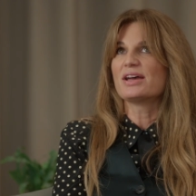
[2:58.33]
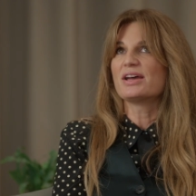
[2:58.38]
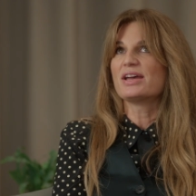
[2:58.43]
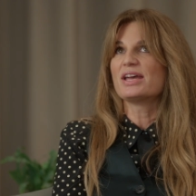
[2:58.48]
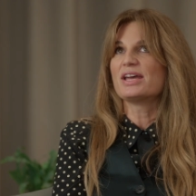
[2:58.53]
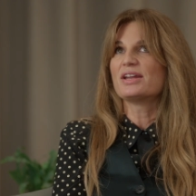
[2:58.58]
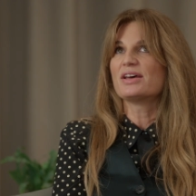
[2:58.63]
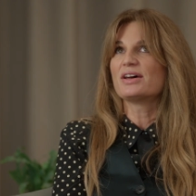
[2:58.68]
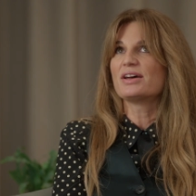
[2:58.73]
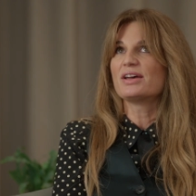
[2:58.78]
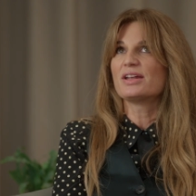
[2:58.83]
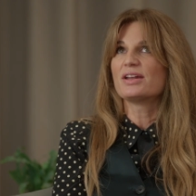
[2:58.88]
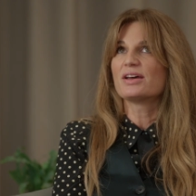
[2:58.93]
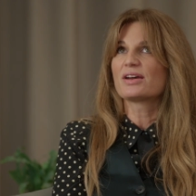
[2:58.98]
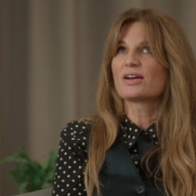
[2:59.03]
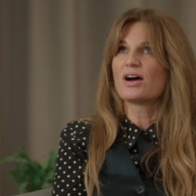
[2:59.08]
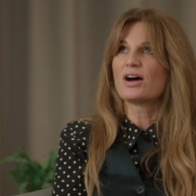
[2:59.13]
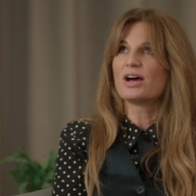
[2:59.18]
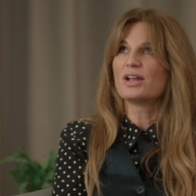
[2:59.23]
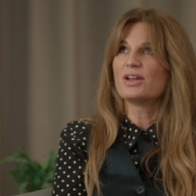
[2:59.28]
in a in a
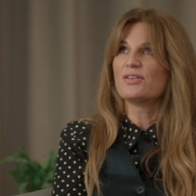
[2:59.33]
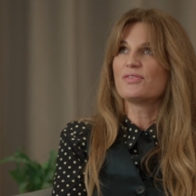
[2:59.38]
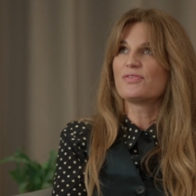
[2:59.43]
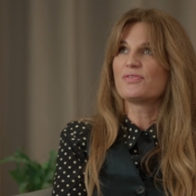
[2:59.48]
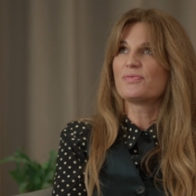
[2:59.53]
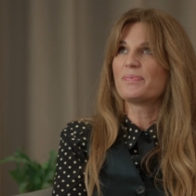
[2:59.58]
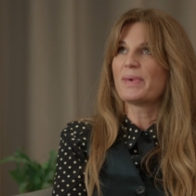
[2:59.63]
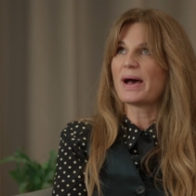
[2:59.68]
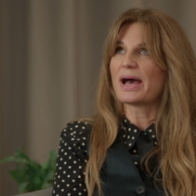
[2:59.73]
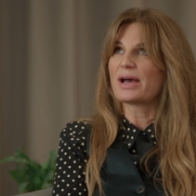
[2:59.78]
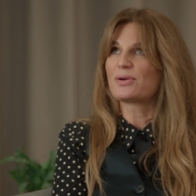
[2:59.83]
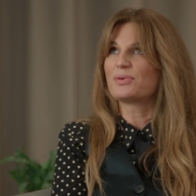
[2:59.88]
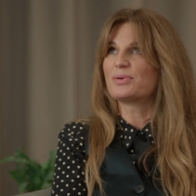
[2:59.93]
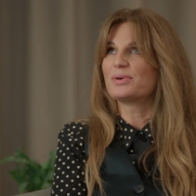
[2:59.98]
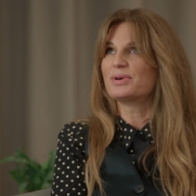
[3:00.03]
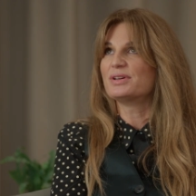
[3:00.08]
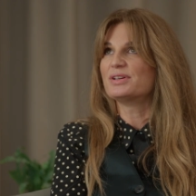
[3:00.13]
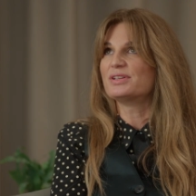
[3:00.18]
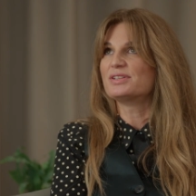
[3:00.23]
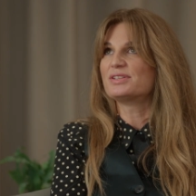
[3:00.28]
kind of
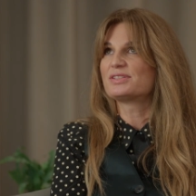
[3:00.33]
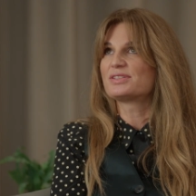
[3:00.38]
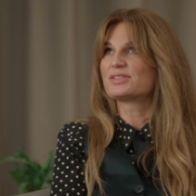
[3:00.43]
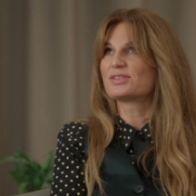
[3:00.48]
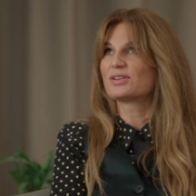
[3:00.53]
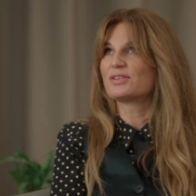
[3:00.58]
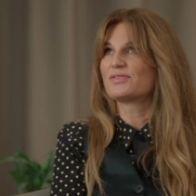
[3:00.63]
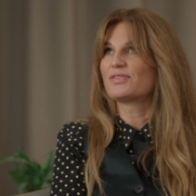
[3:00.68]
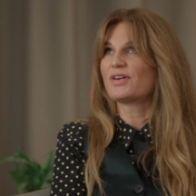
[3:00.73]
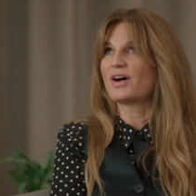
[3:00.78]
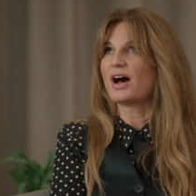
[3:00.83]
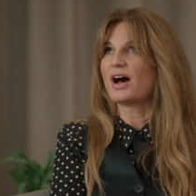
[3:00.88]
backward, sort of